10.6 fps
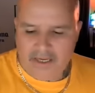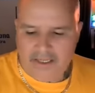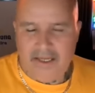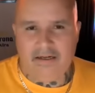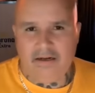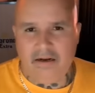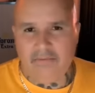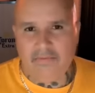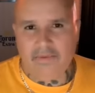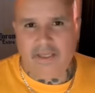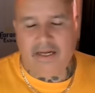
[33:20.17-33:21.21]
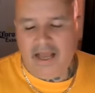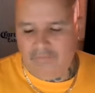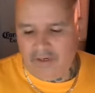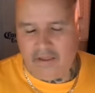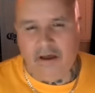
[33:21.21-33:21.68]
He ended up get,
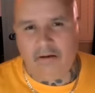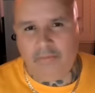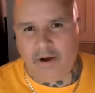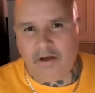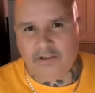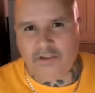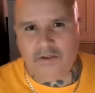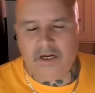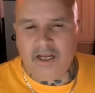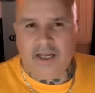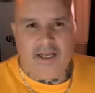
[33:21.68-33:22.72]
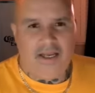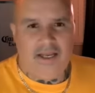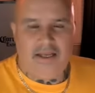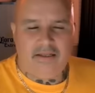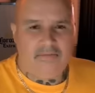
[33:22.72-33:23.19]
having a lung puncture,
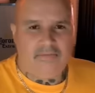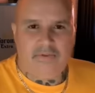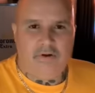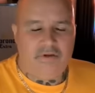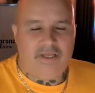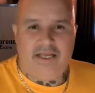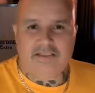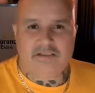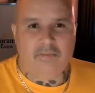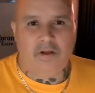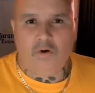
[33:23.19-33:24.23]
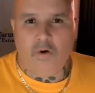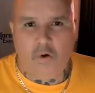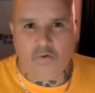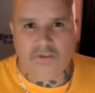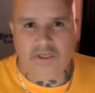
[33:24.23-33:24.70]
and you know he had some other
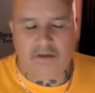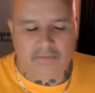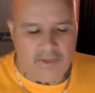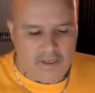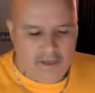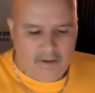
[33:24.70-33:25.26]
holes in him.